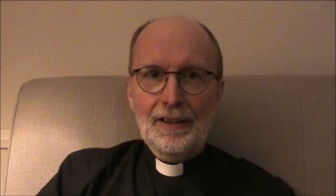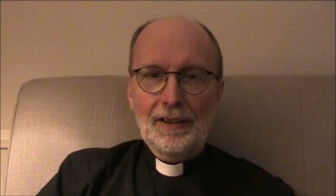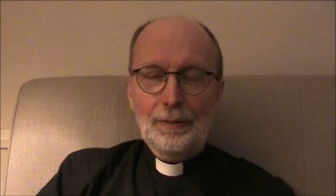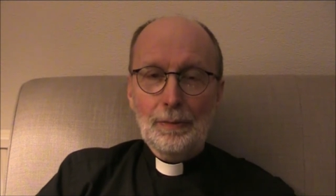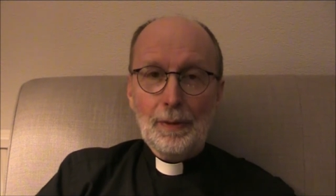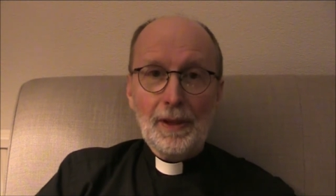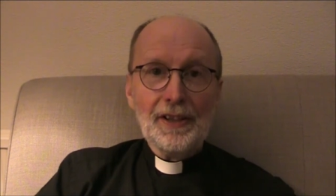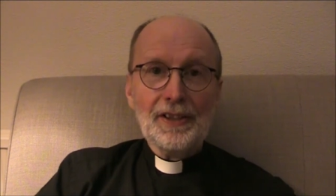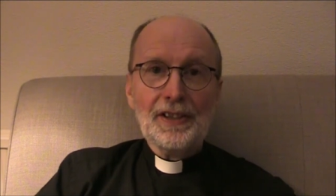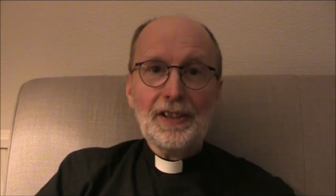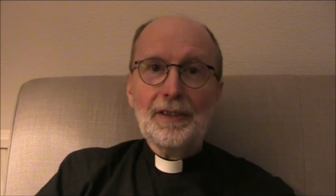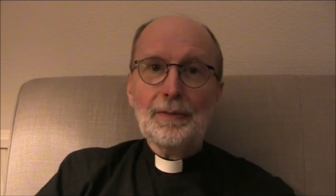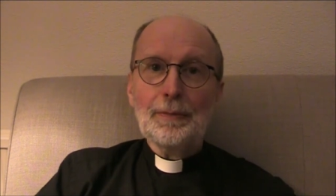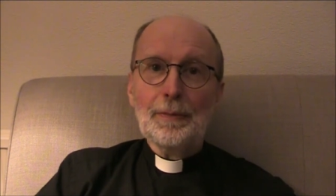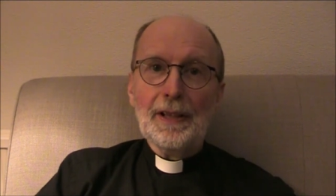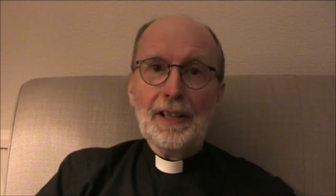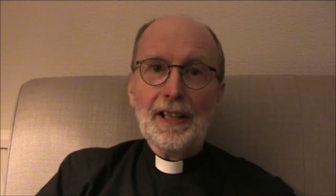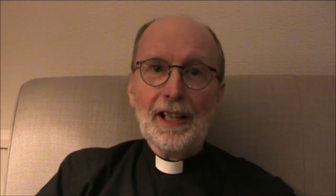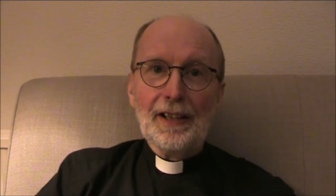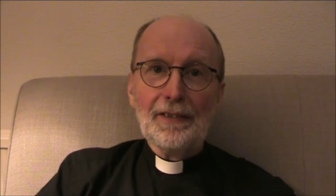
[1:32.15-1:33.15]
Why didn't
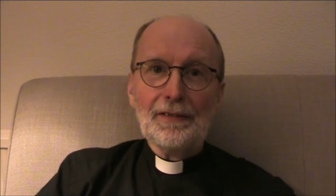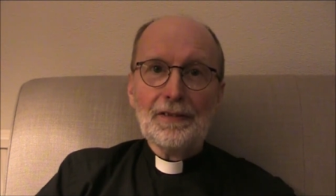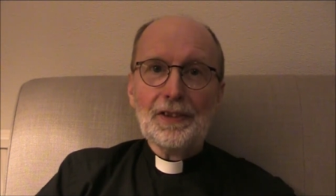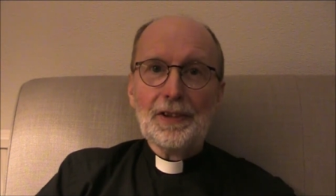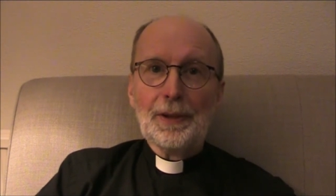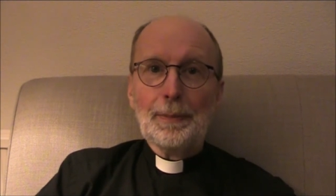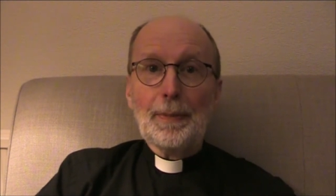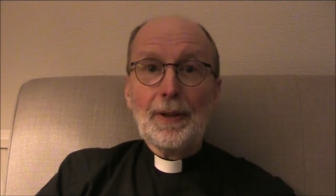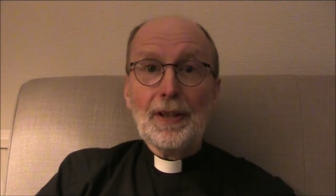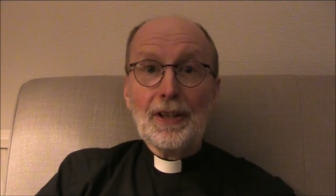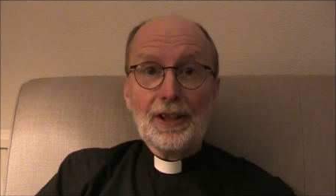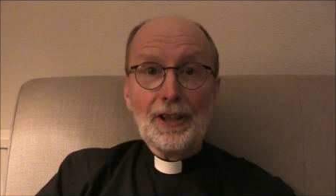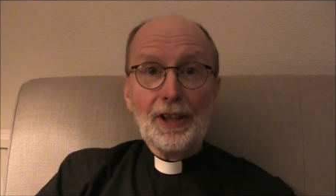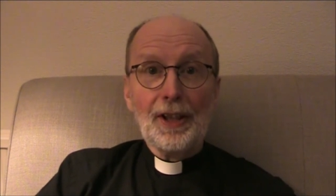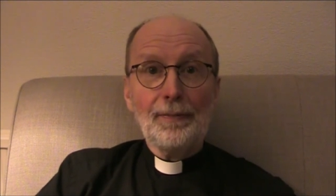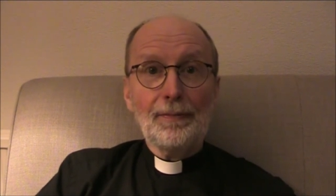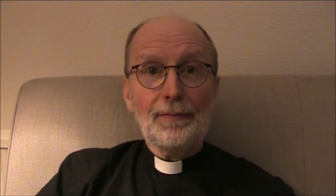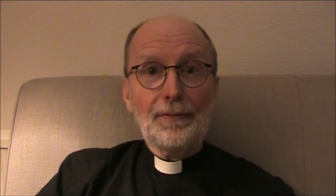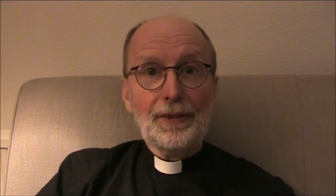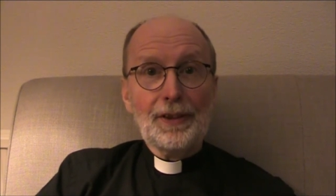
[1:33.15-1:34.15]
we have some of the
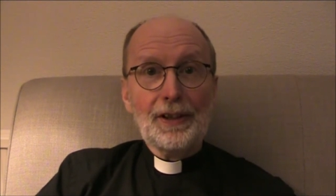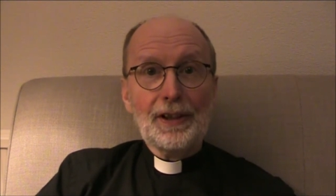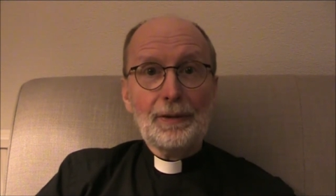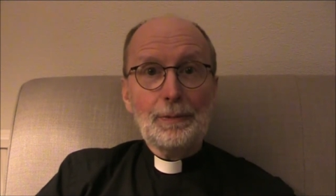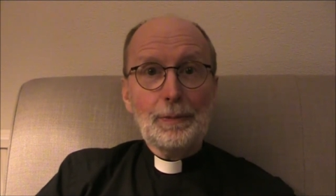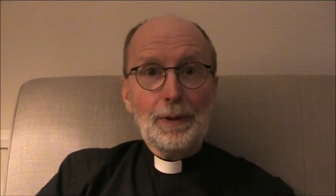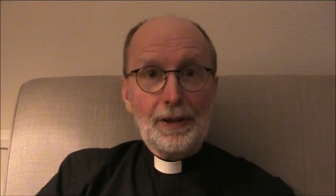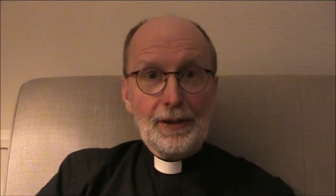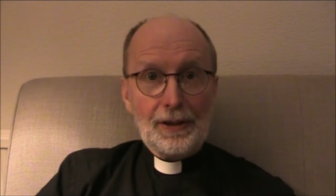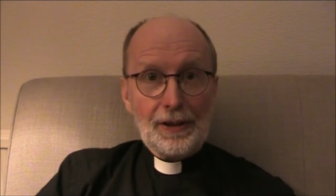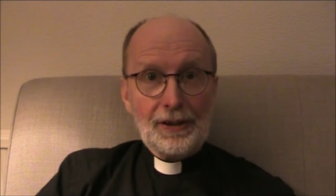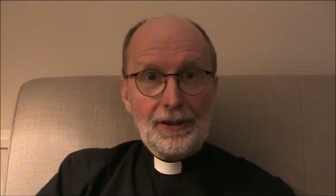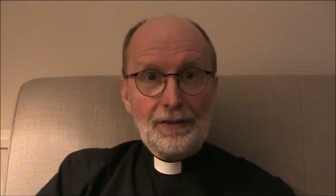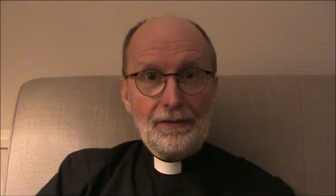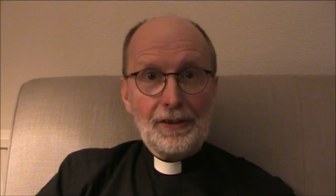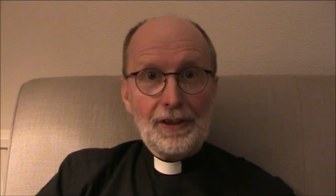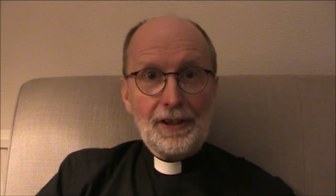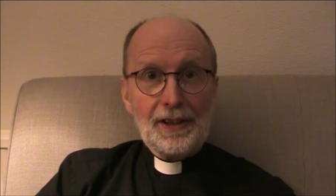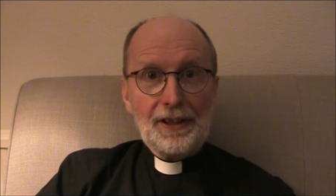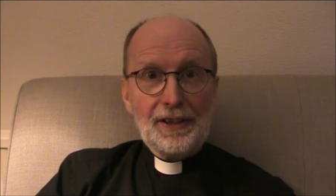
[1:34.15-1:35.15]
comforting words of
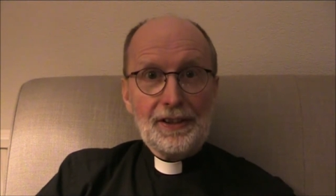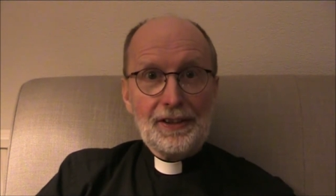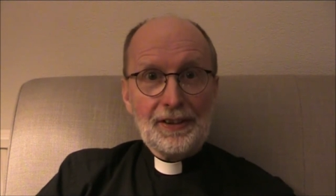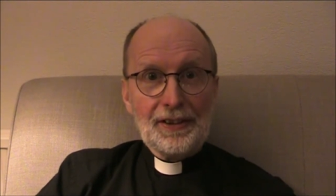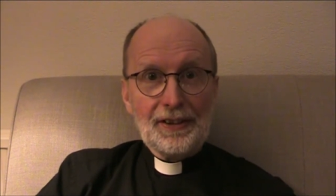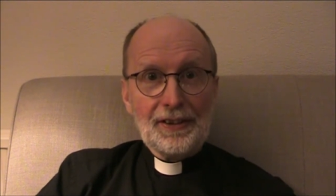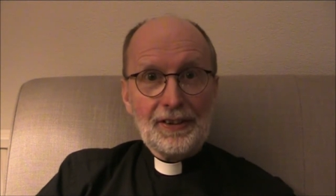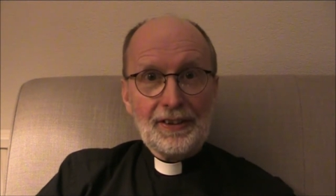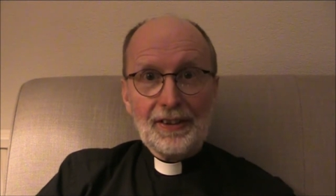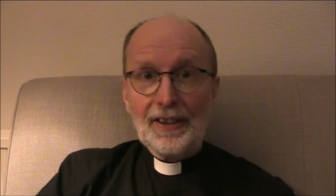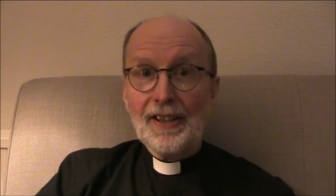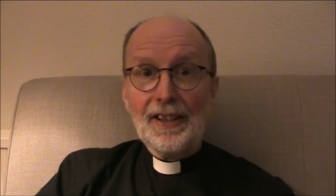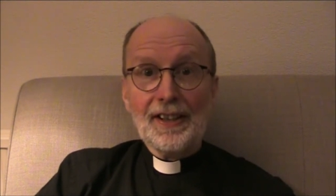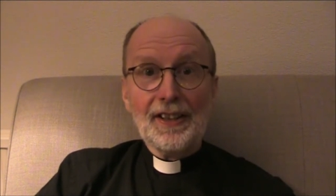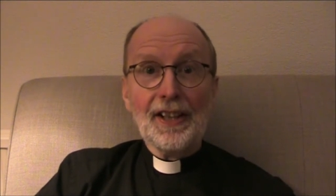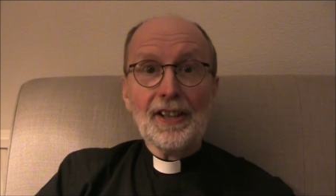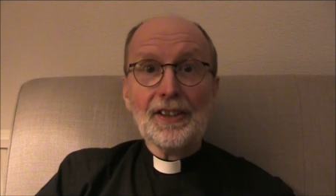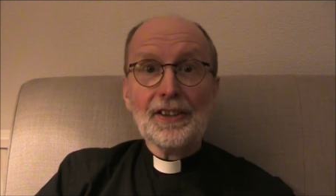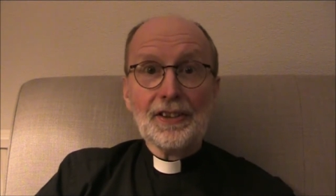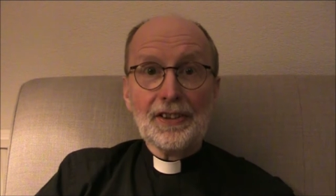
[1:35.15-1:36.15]
Jesus, like
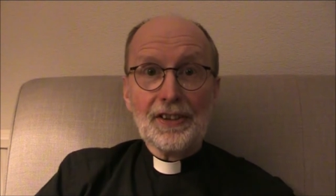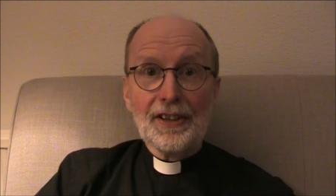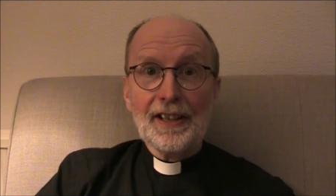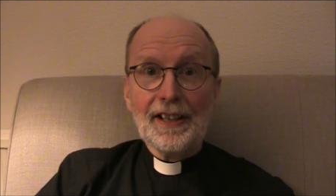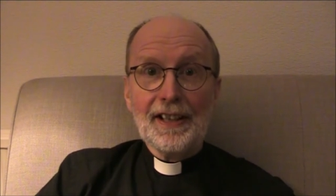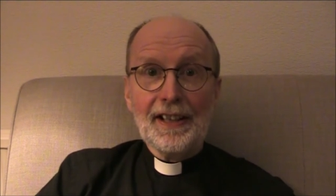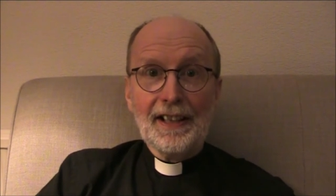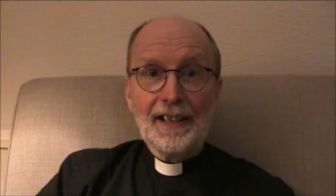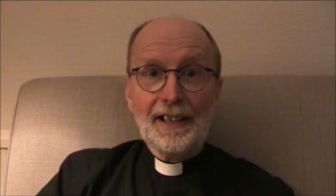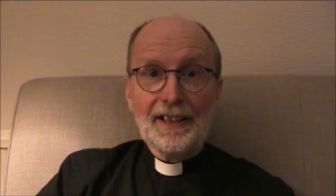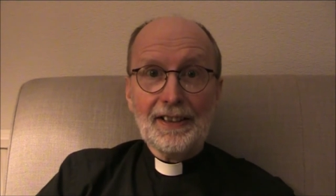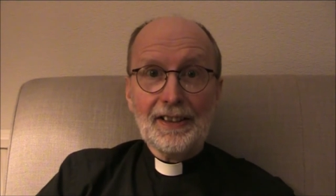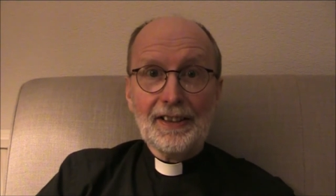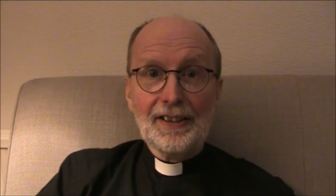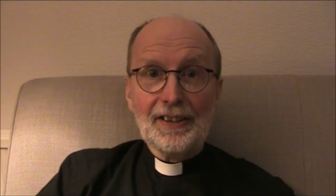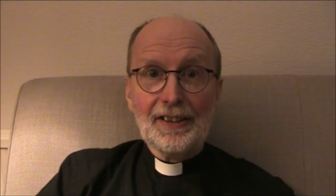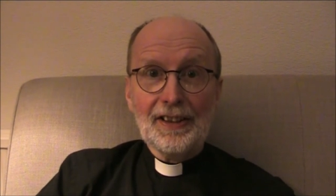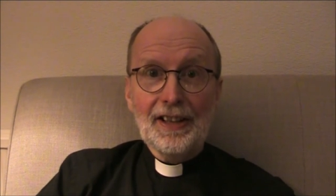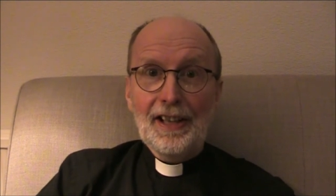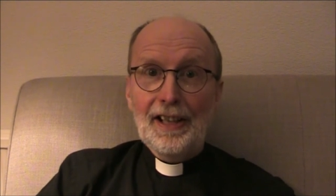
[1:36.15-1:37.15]
that saying that